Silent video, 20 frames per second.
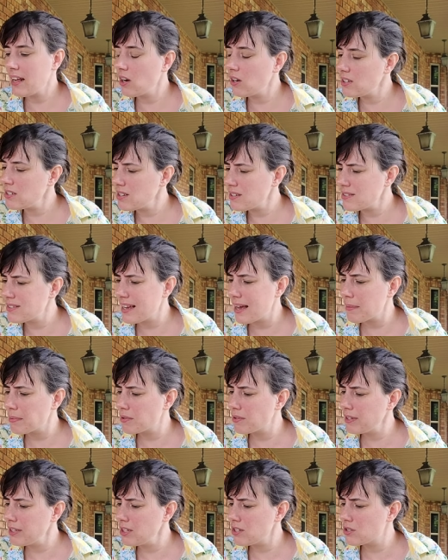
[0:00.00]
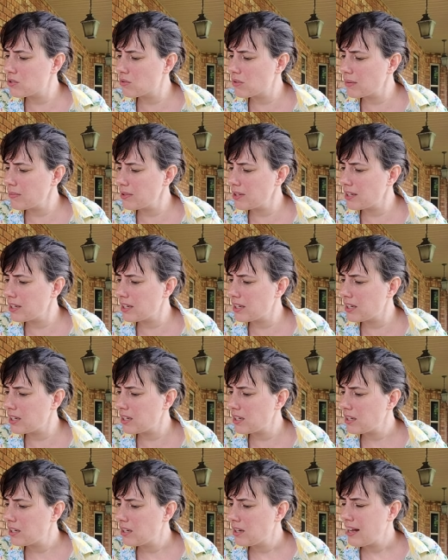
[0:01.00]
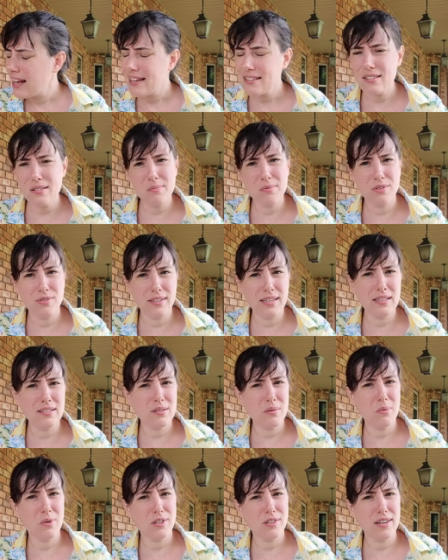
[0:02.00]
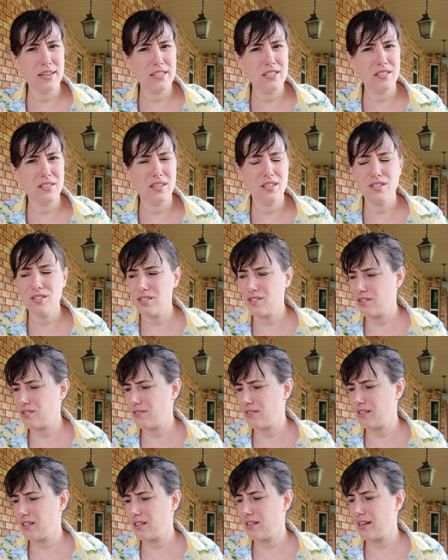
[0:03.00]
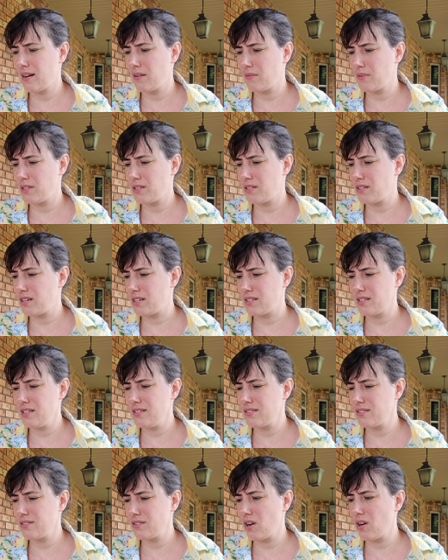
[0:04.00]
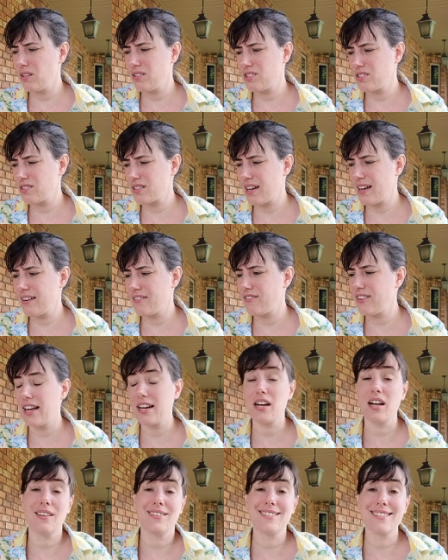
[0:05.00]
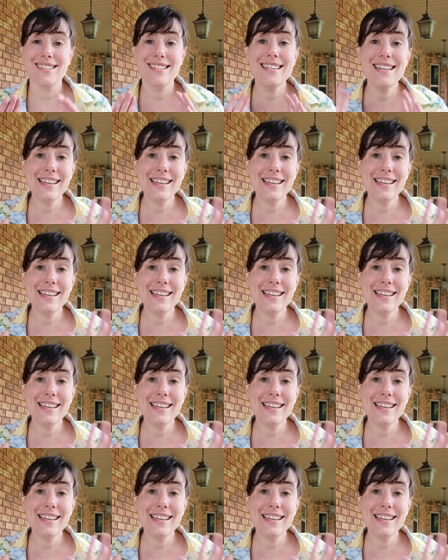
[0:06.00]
And also sap green is normally has some grit, some more granulation to it than that one does. These are all just kind of flat colors.